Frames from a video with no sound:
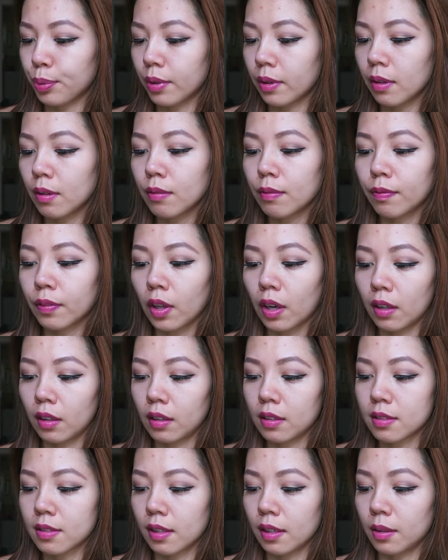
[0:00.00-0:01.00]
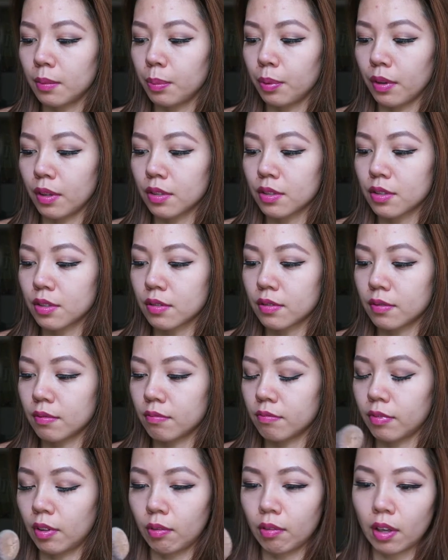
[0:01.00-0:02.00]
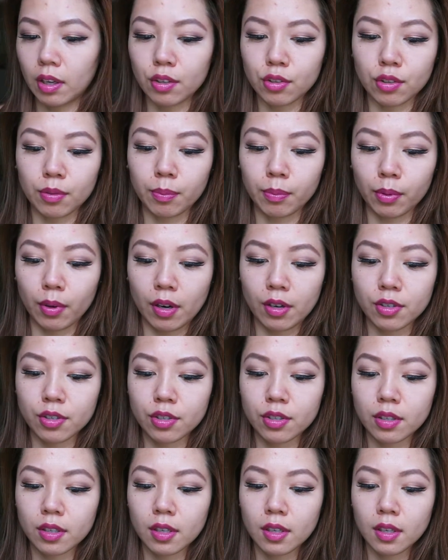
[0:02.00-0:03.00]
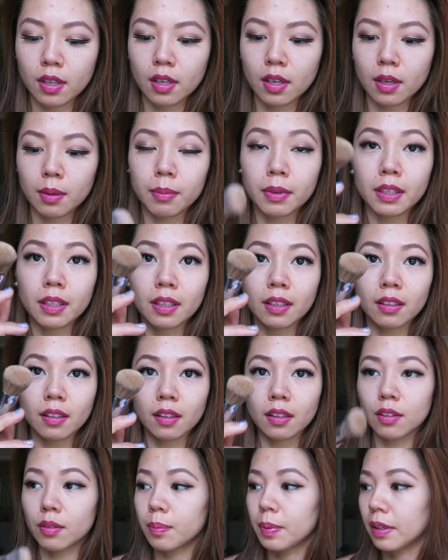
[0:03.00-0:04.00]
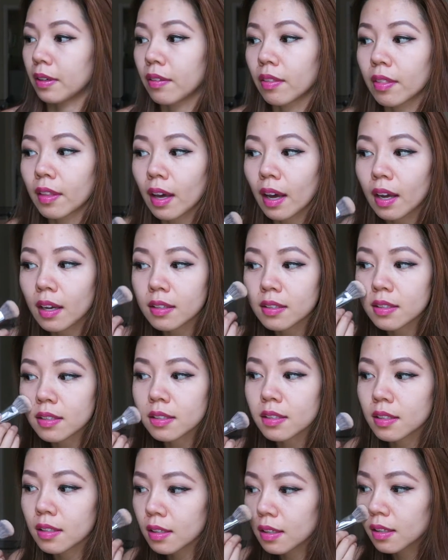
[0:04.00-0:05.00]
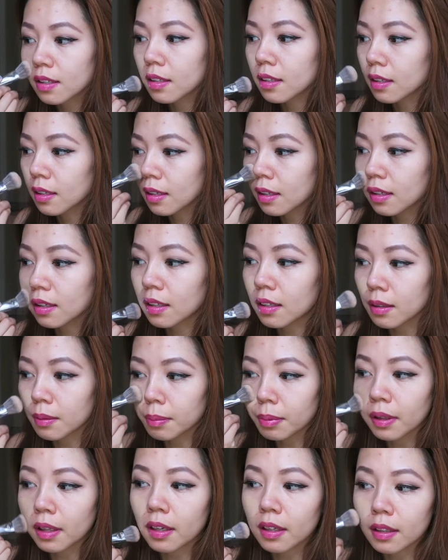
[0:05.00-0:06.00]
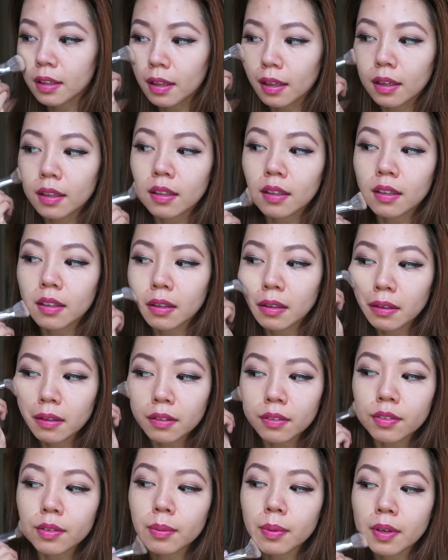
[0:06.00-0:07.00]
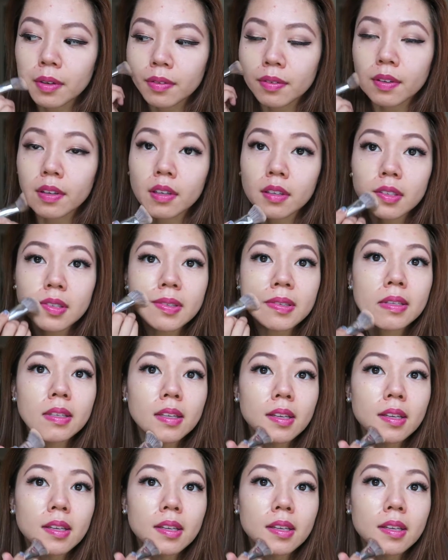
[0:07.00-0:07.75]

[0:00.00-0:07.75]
Pro Flawless Airbrush Foundation Brush. I'm gonna get a little bit of that and apply that all over my face.